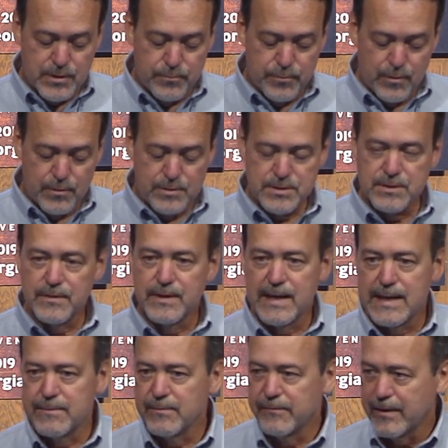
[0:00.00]
approach in the
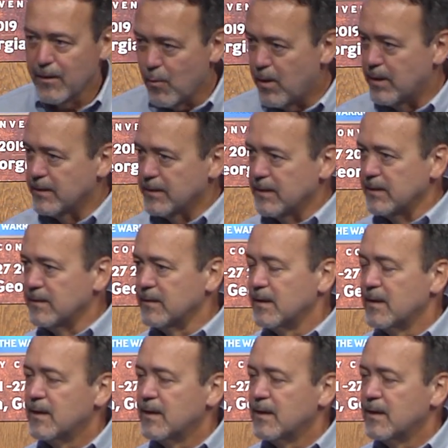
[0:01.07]
name of equality